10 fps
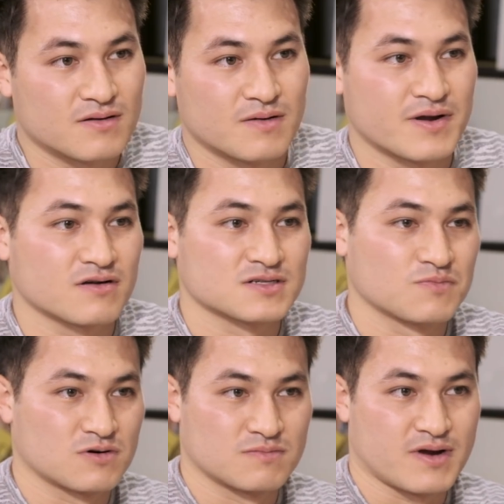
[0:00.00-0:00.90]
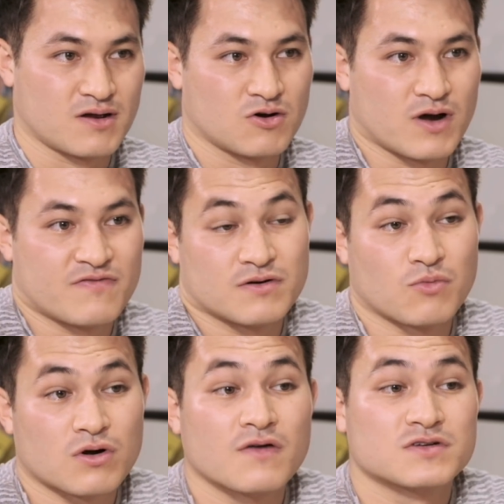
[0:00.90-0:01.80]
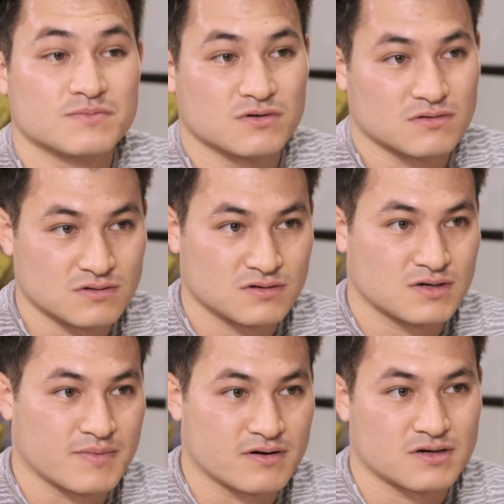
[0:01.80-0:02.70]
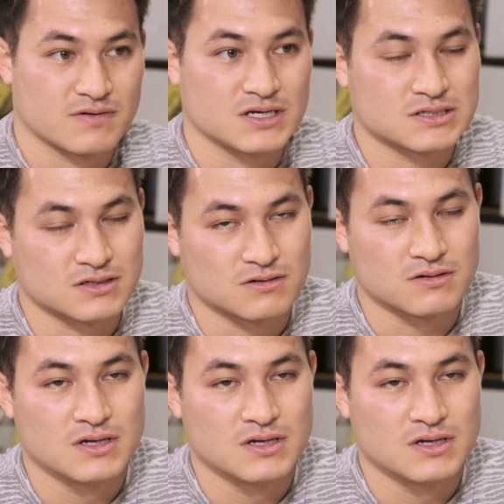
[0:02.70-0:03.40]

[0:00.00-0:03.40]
America's more my home. I feel more comfortable in America, right? So